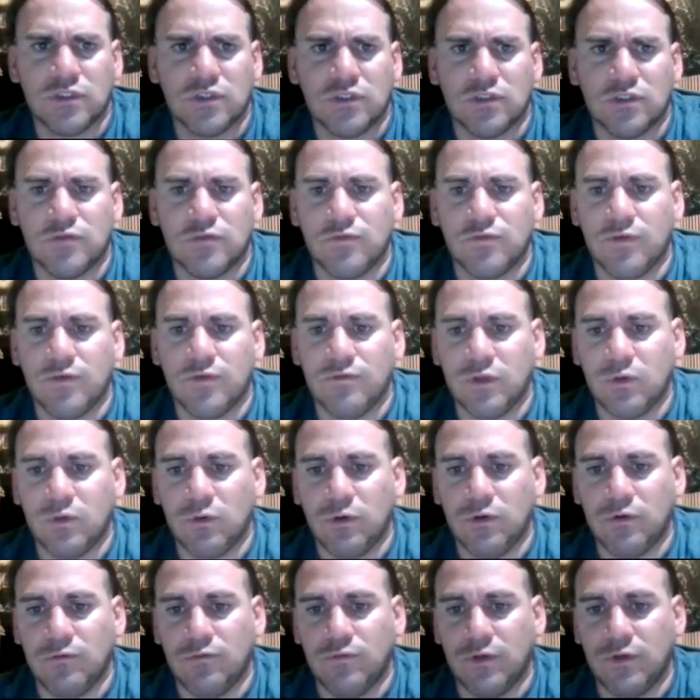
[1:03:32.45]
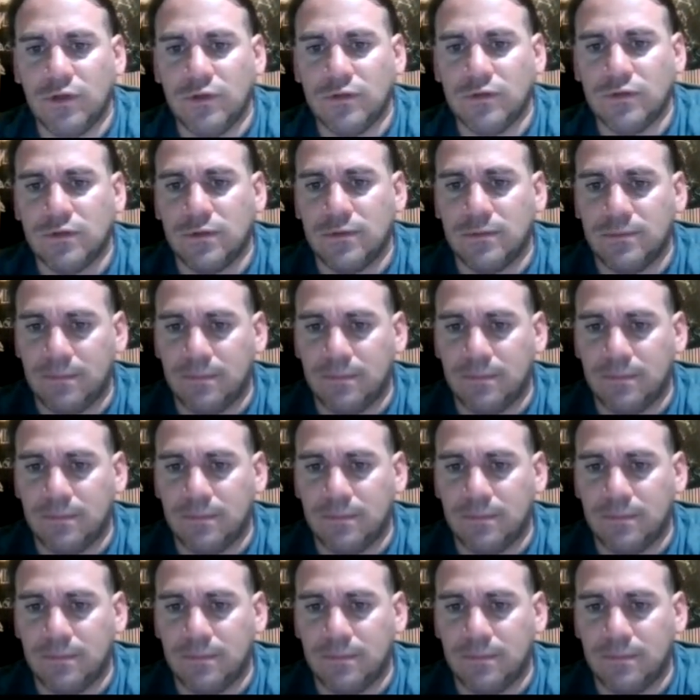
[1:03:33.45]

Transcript: so it's 51 feet.